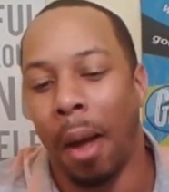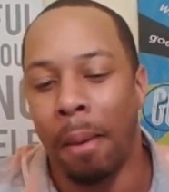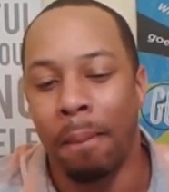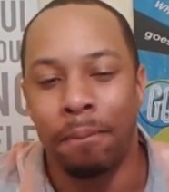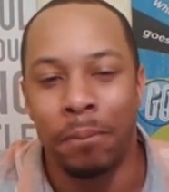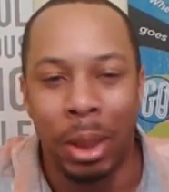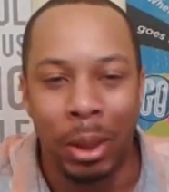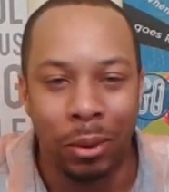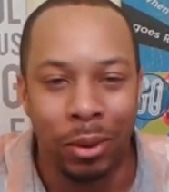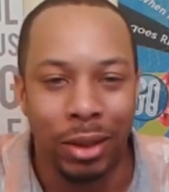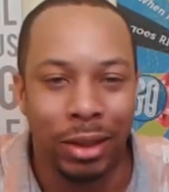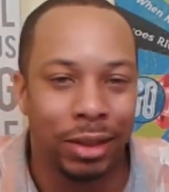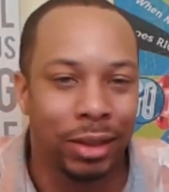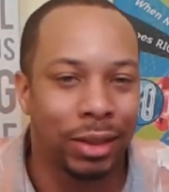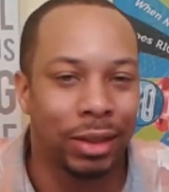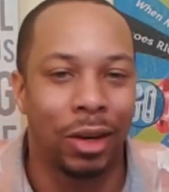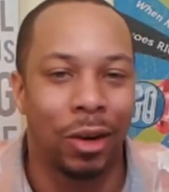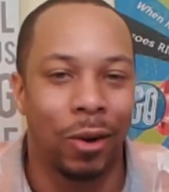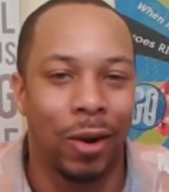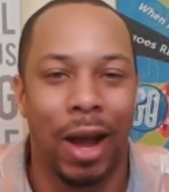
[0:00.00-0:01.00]
a
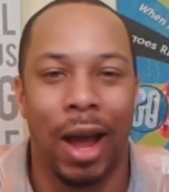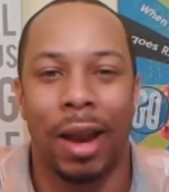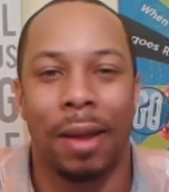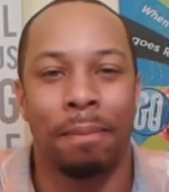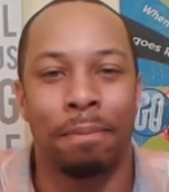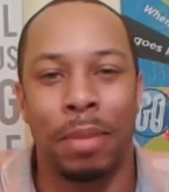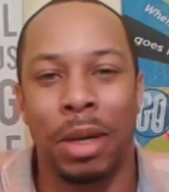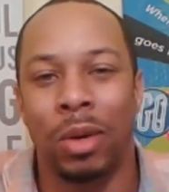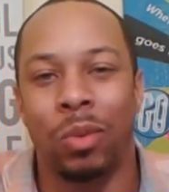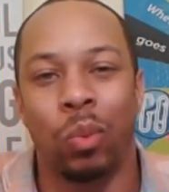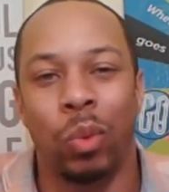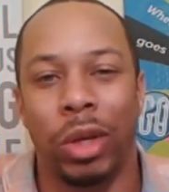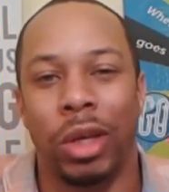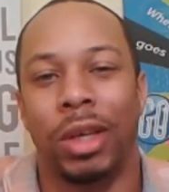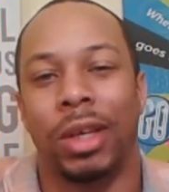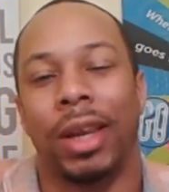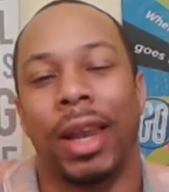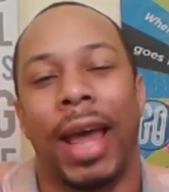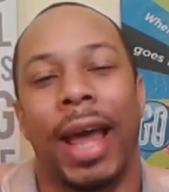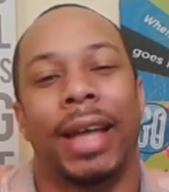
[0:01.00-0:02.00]
bonus, you know, kind of
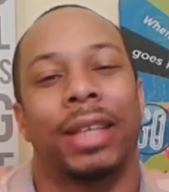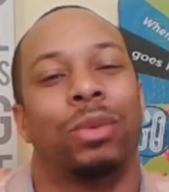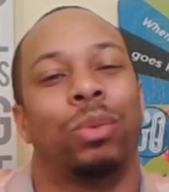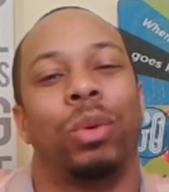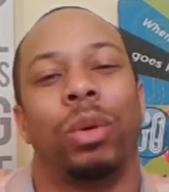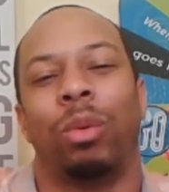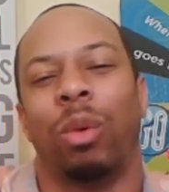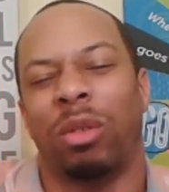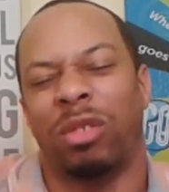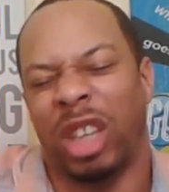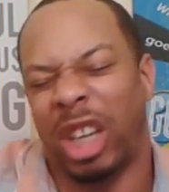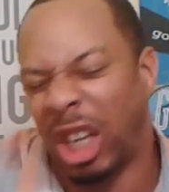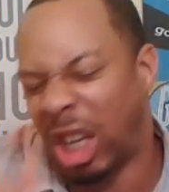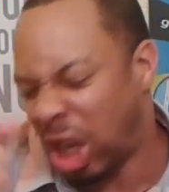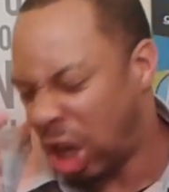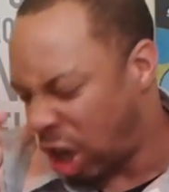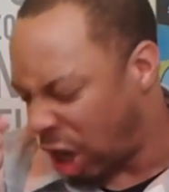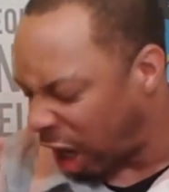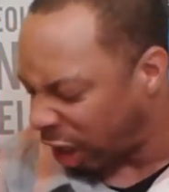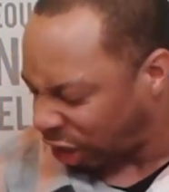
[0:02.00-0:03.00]
midweek last week where I was
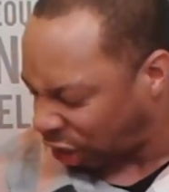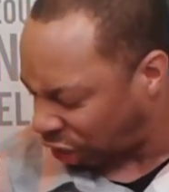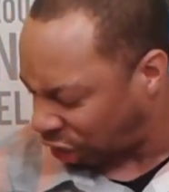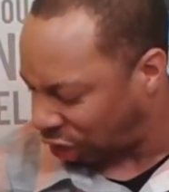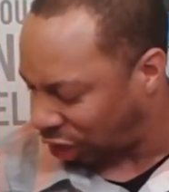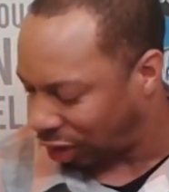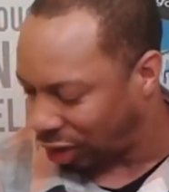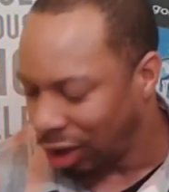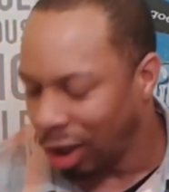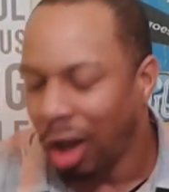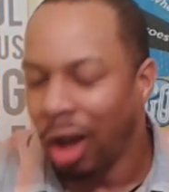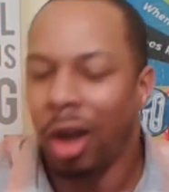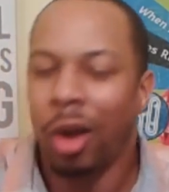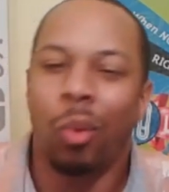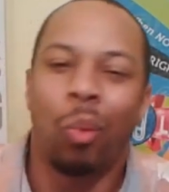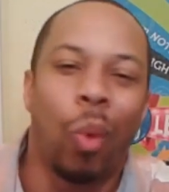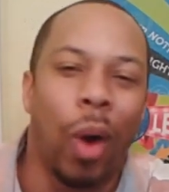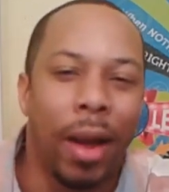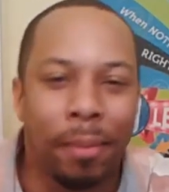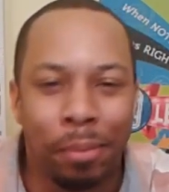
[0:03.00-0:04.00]
like, yes!
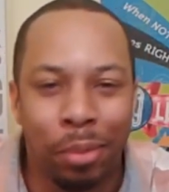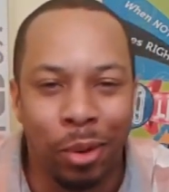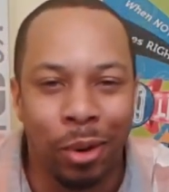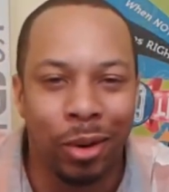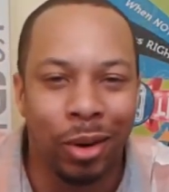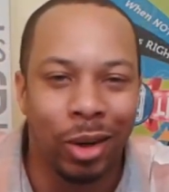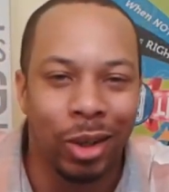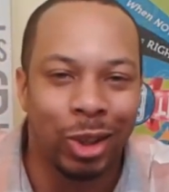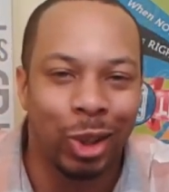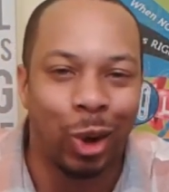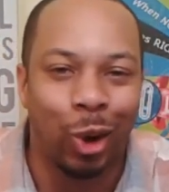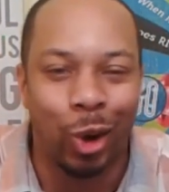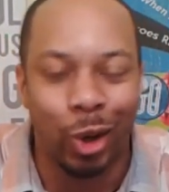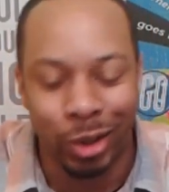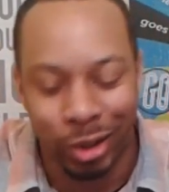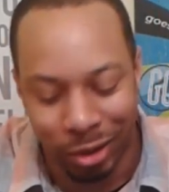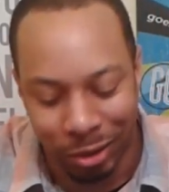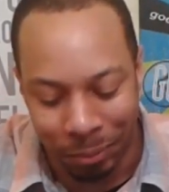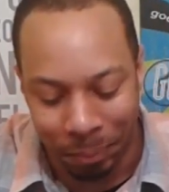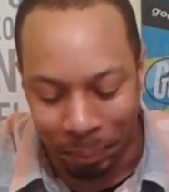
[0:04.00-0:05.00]
whiteboard looks
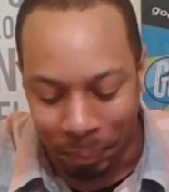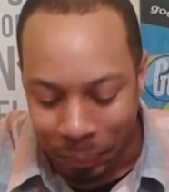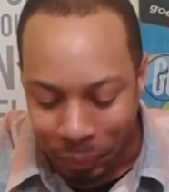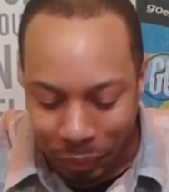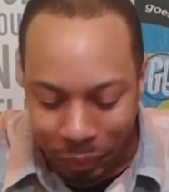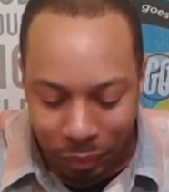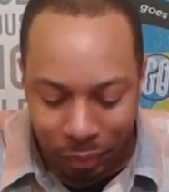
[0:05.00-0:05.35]
awesome.